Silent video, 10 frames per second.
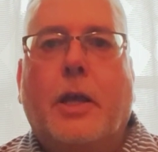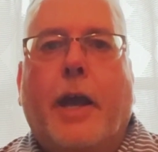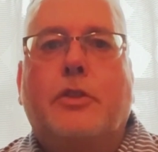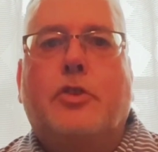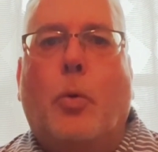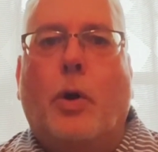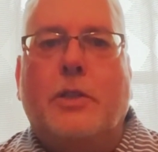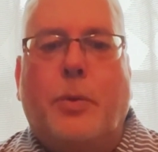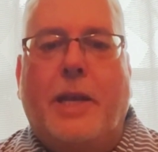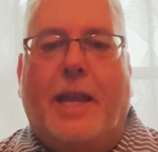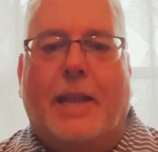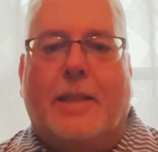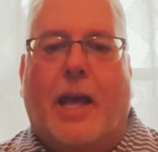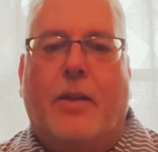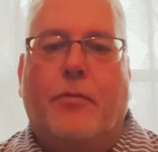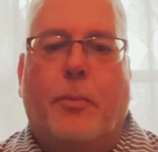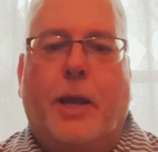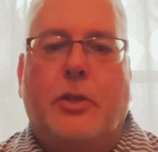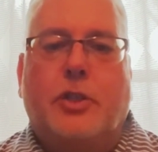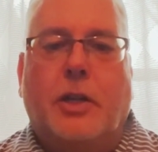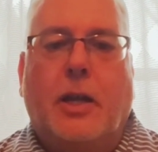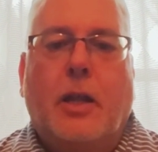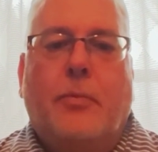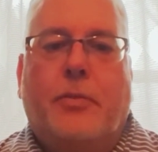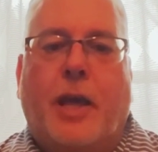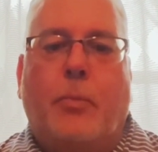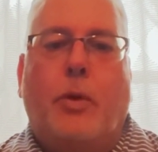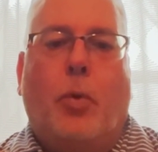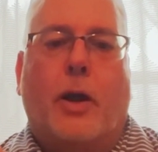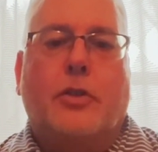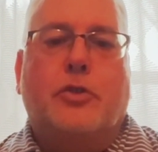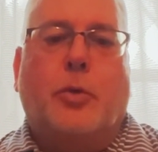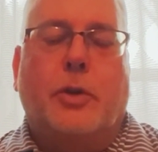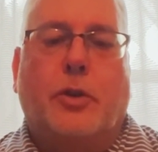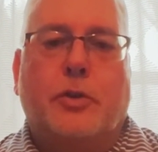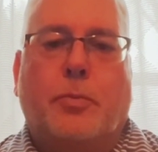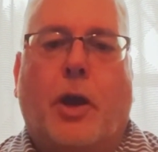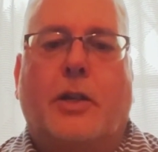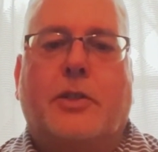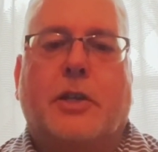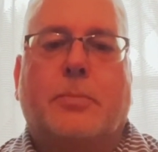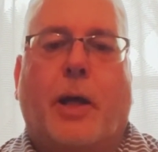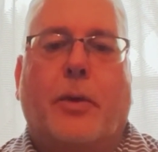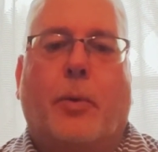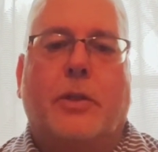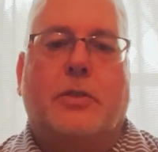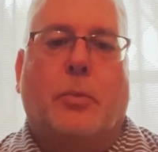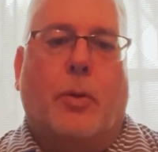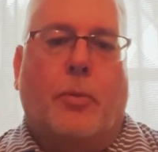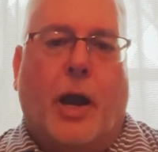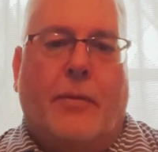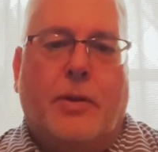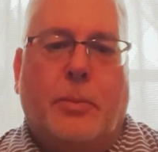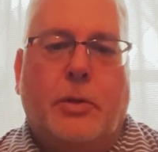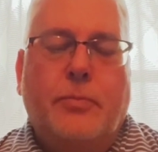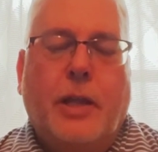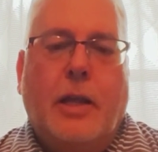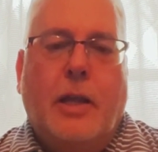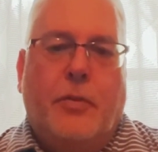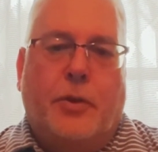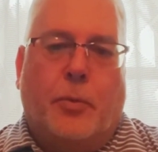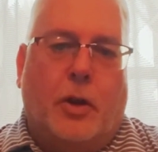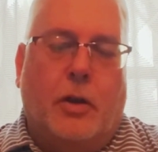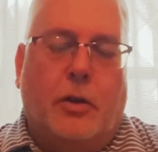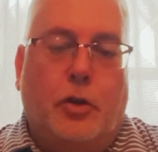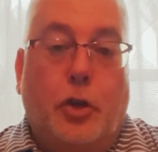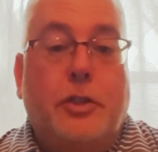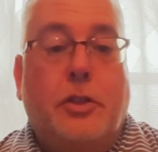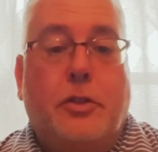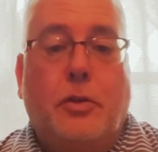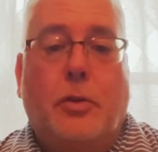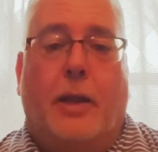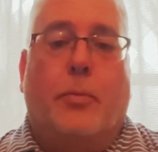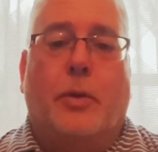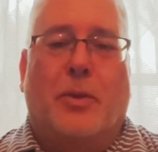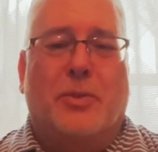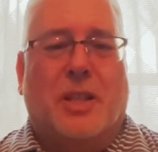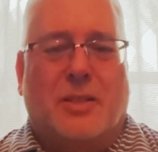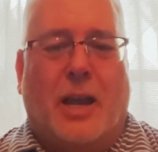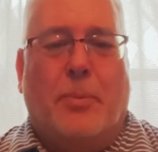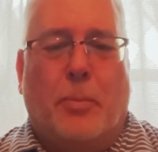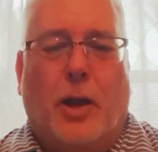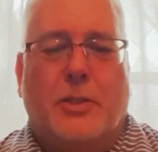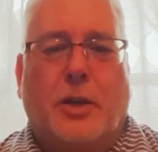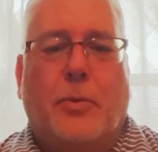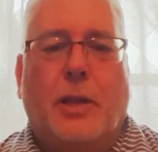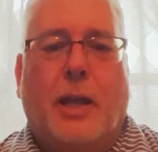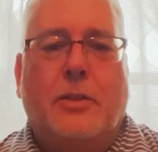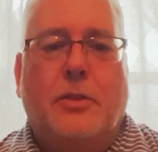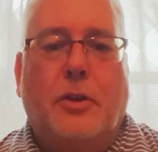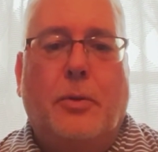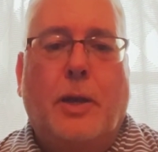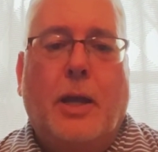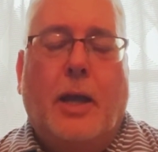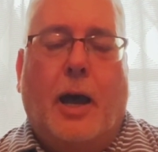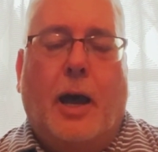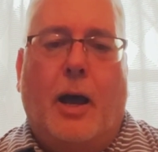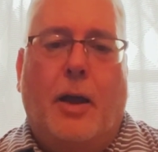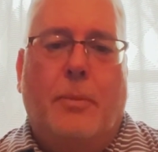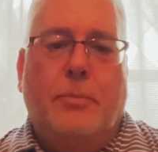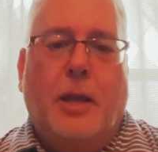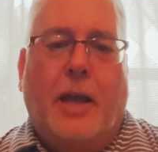And so once we get that information, then we want to sort those projects by the ones that were profitable, that were good to do, like there was the type of project we like to do, that